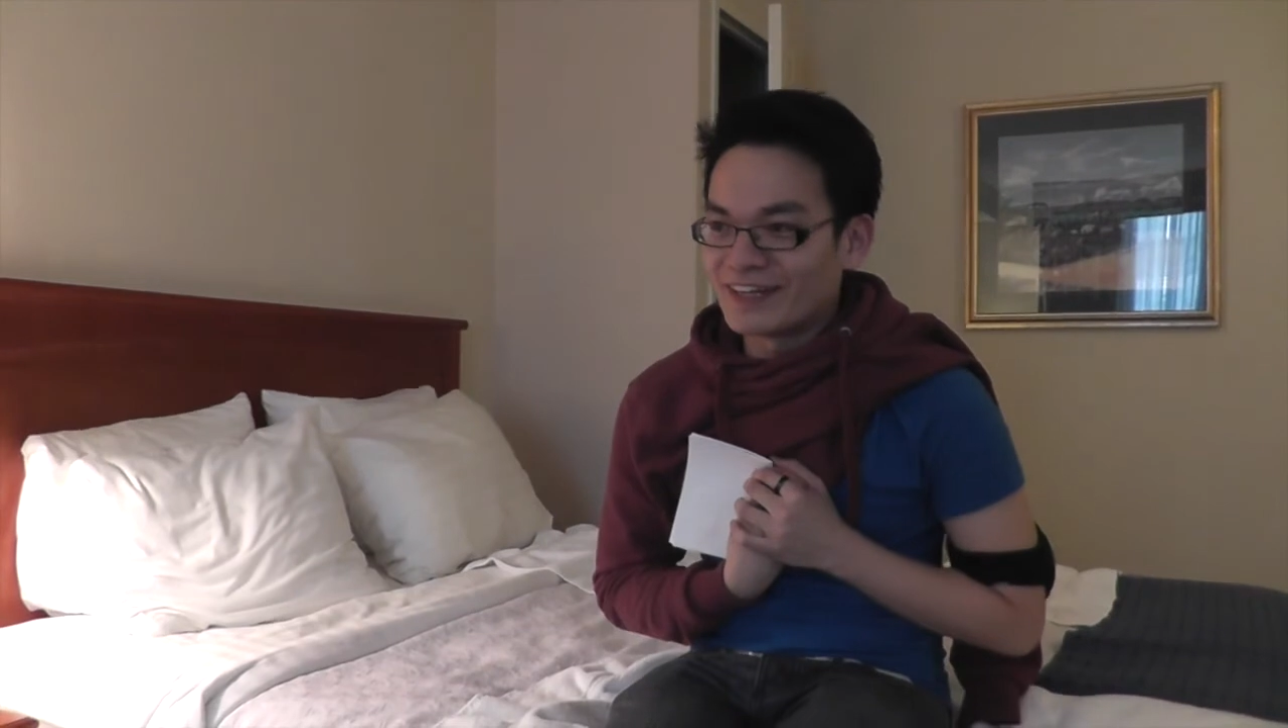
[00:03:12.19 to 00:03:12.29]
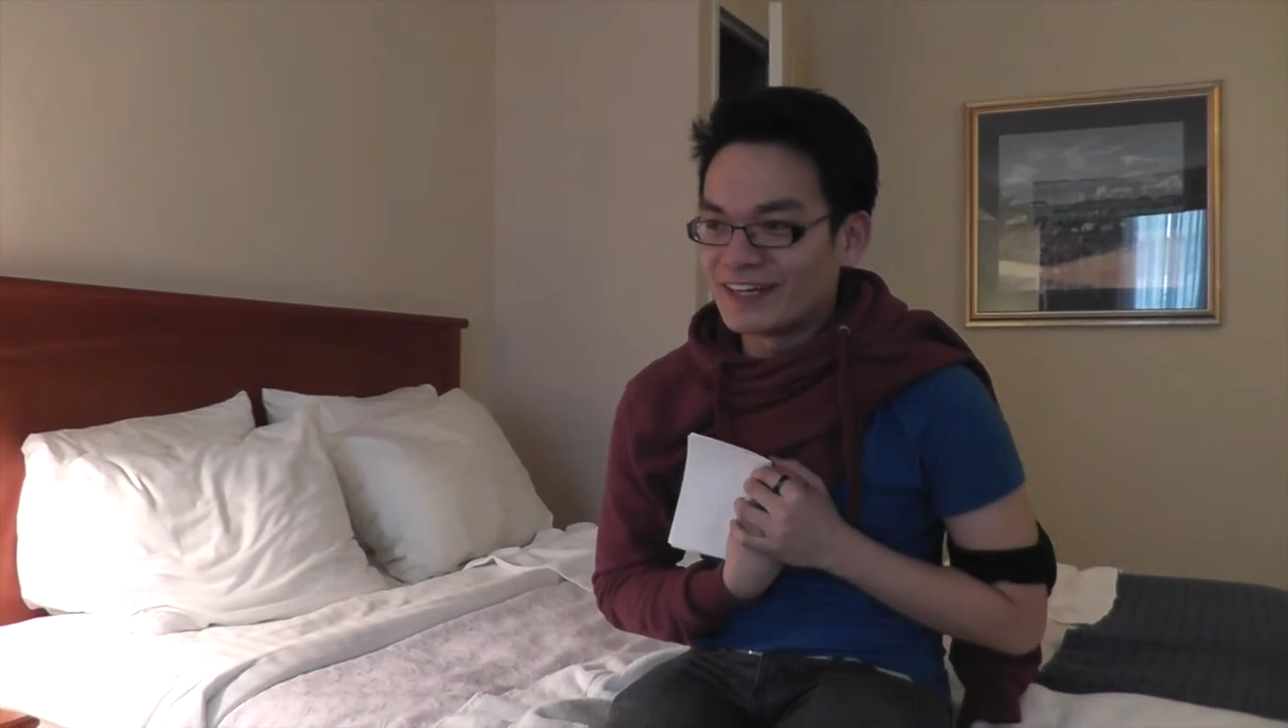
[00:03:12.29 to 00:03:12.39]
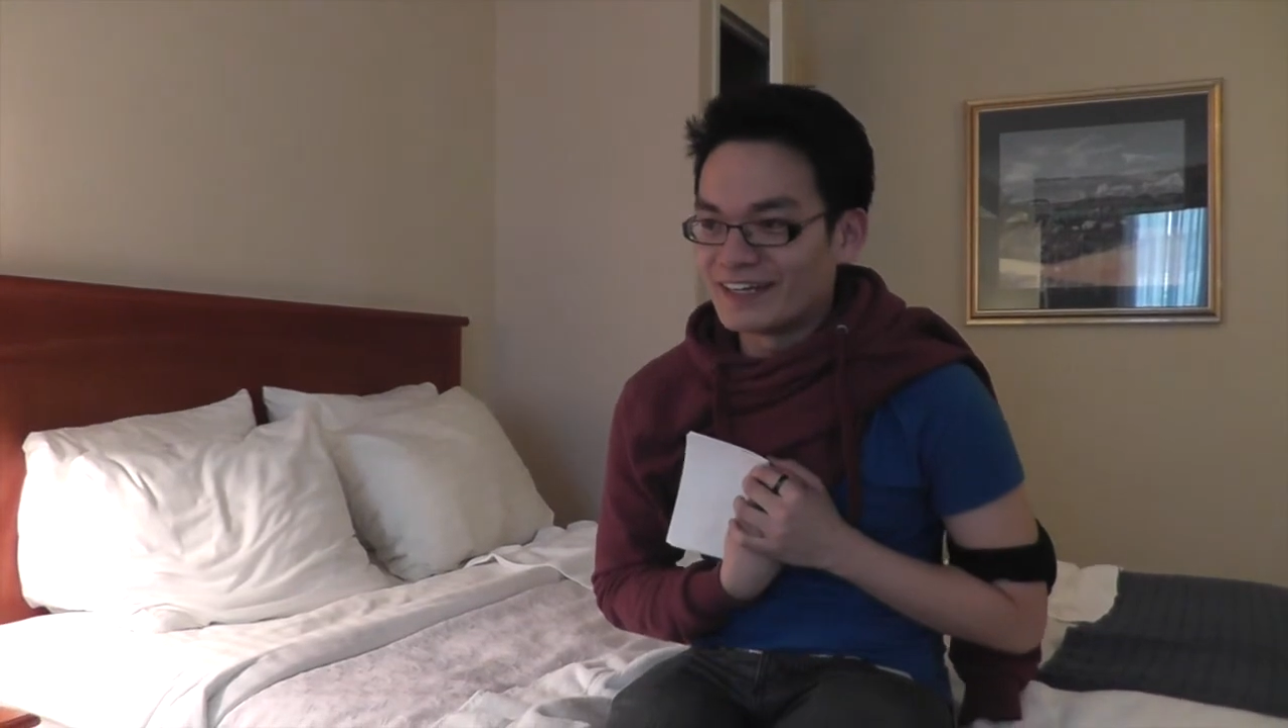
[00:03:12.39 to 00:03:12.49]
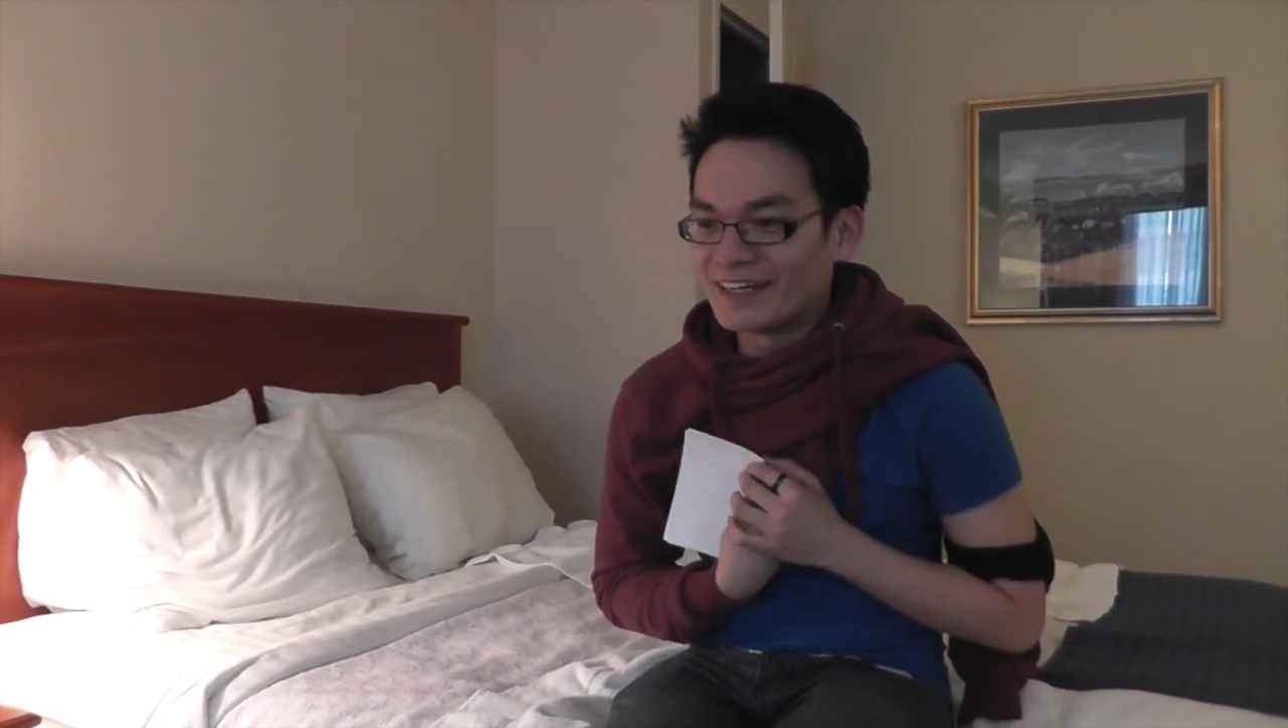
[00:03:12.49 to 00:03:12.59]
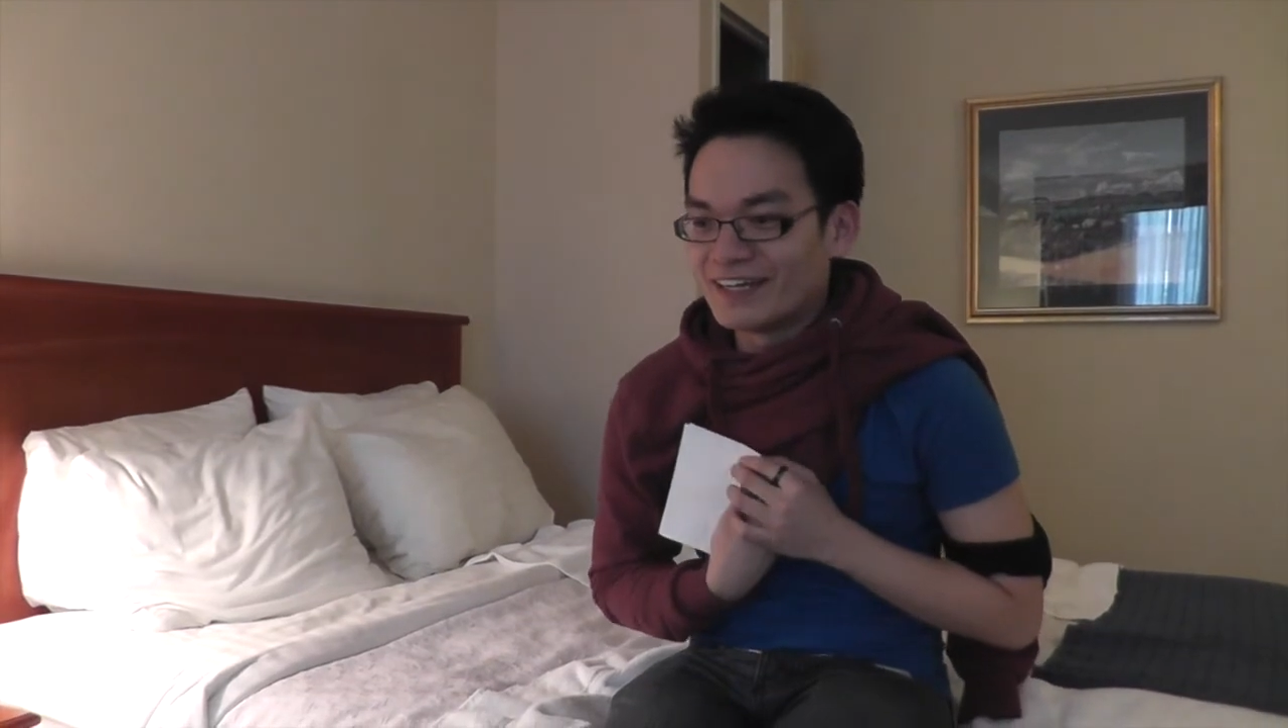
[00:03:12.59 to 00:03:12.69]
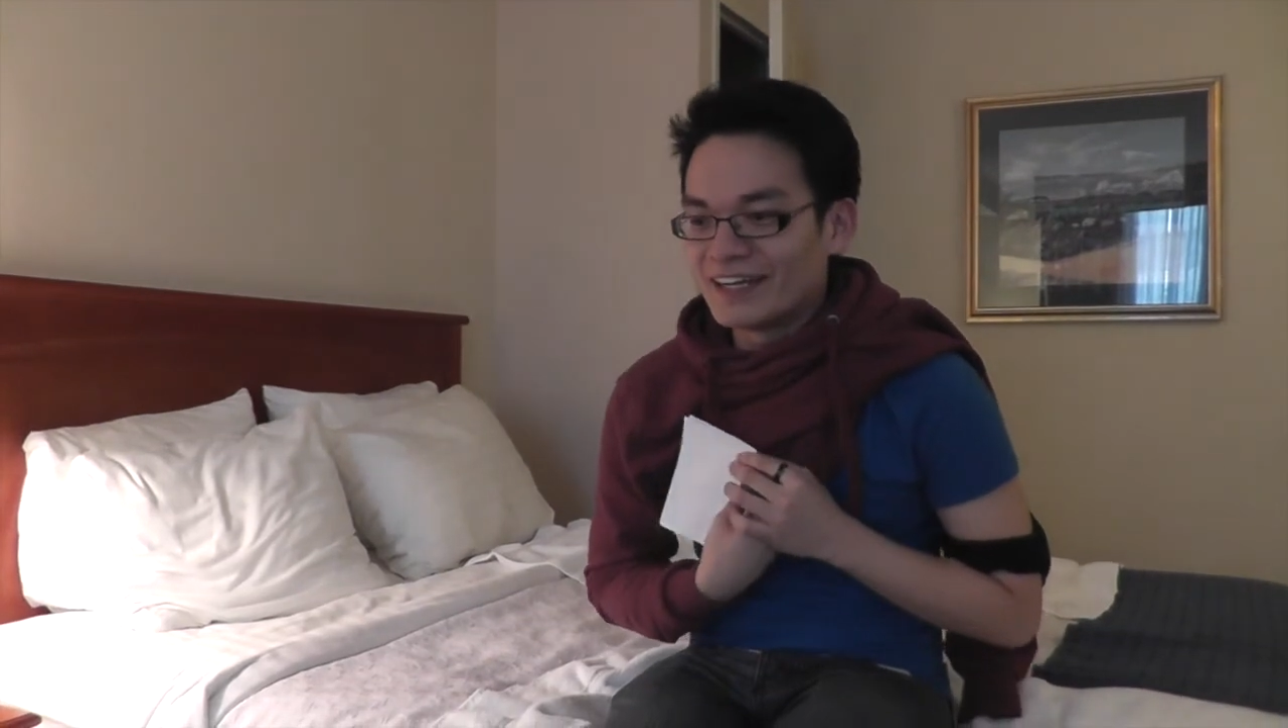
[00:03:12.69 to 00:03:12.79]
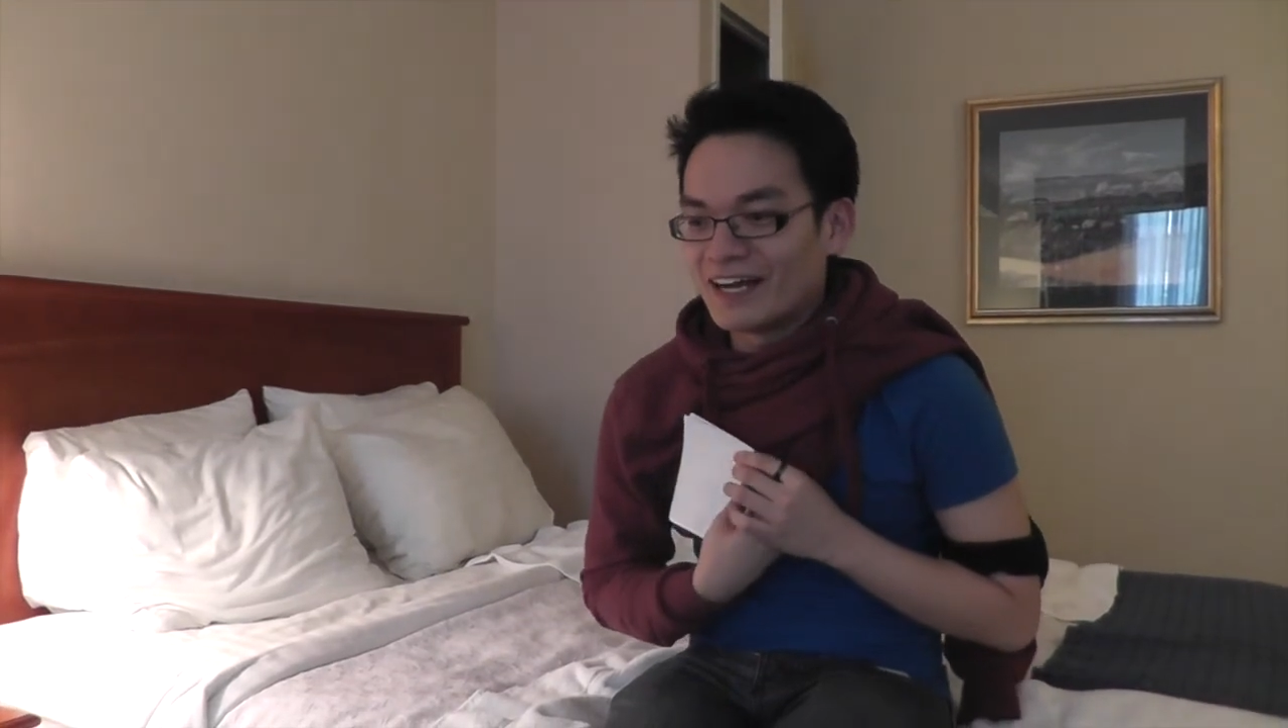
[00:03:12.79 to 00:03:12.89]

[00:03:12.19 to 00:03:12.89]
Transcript: and